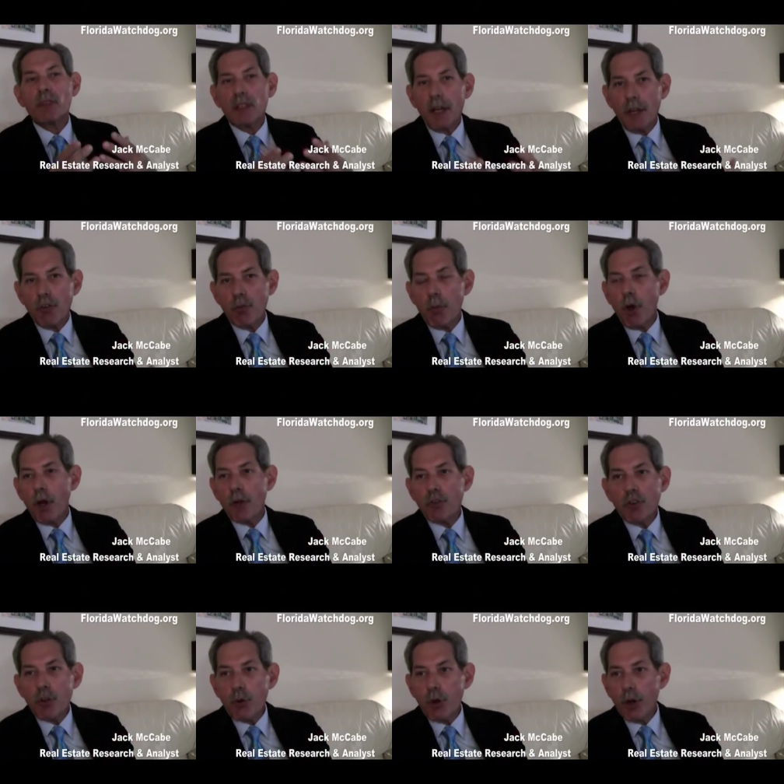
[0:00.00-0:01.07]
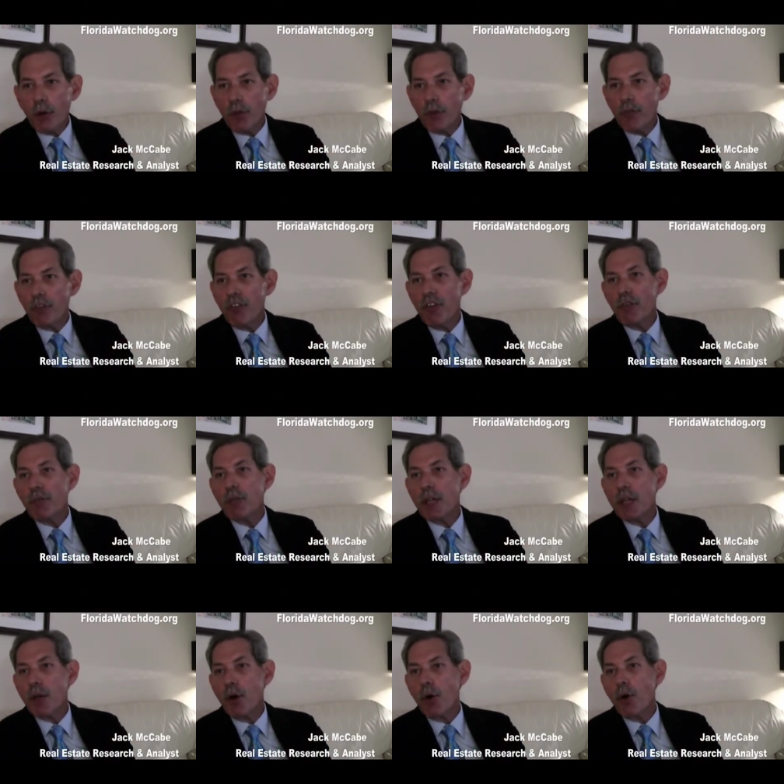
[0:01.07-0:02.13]
has bought 250
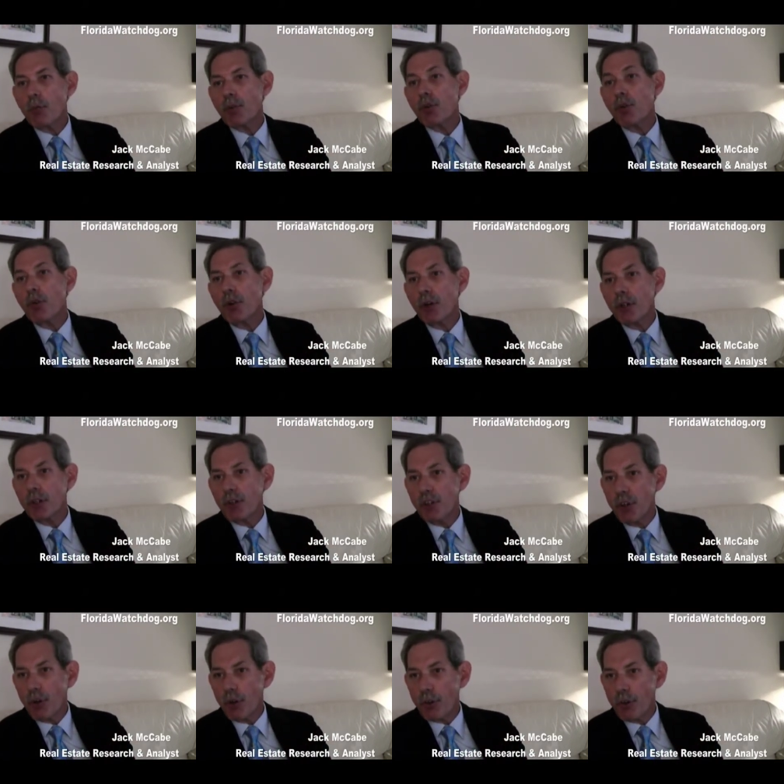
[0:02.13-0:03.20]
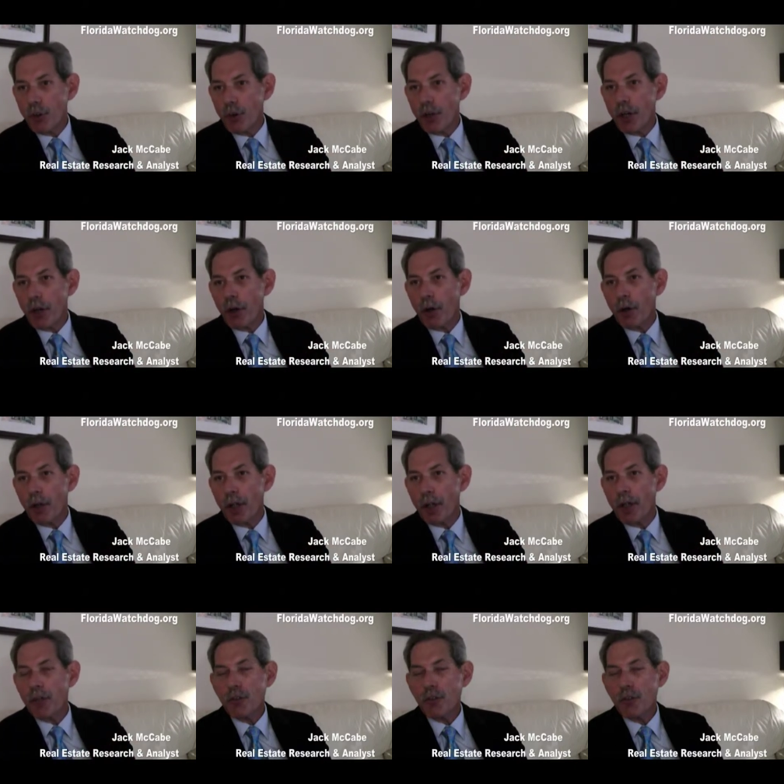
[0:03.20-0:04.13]
homes over in the Sarasota area